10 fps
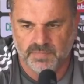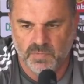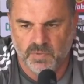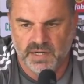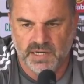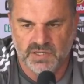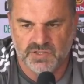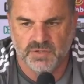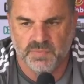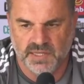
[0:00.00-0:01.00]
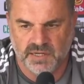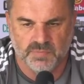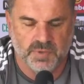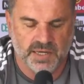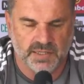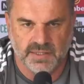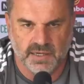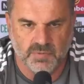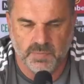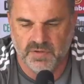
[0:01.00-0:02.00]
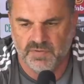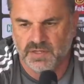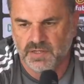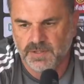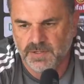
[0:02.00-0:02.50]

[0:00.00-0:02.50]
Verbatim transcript: when needs to, but then can play in a double pivot.